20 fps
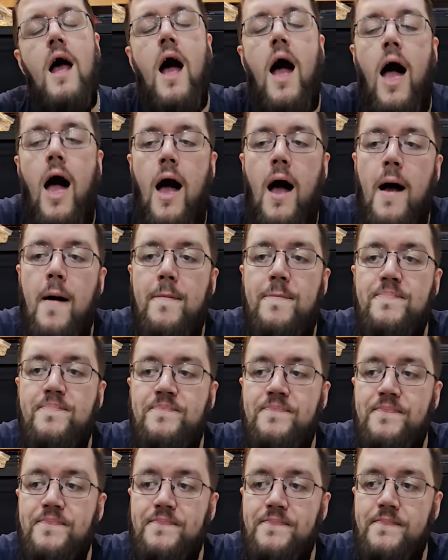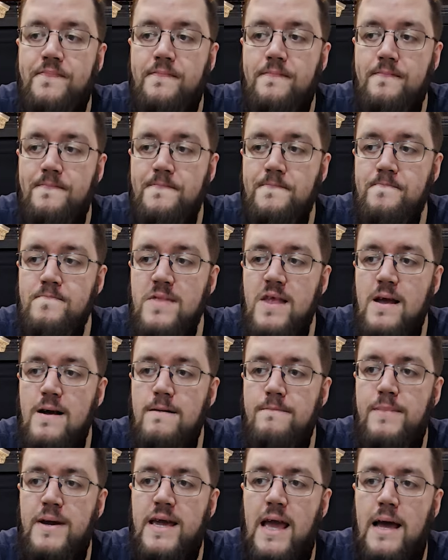
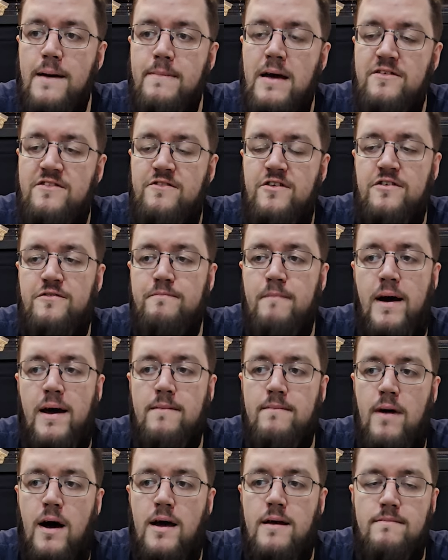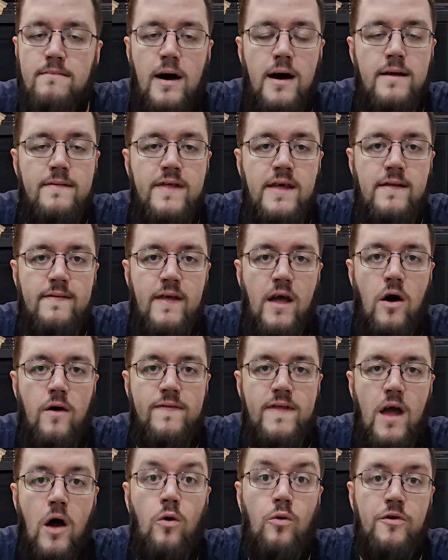But yeah, that's just
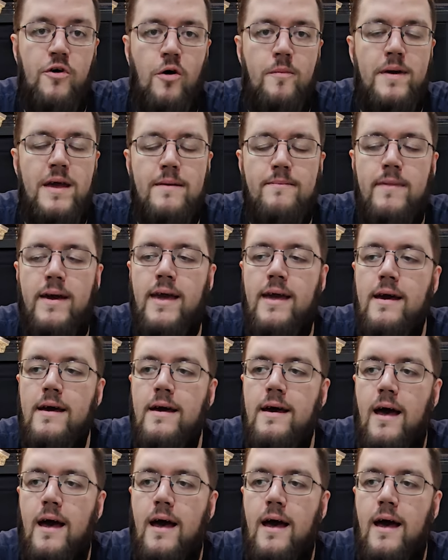the old hobby in me.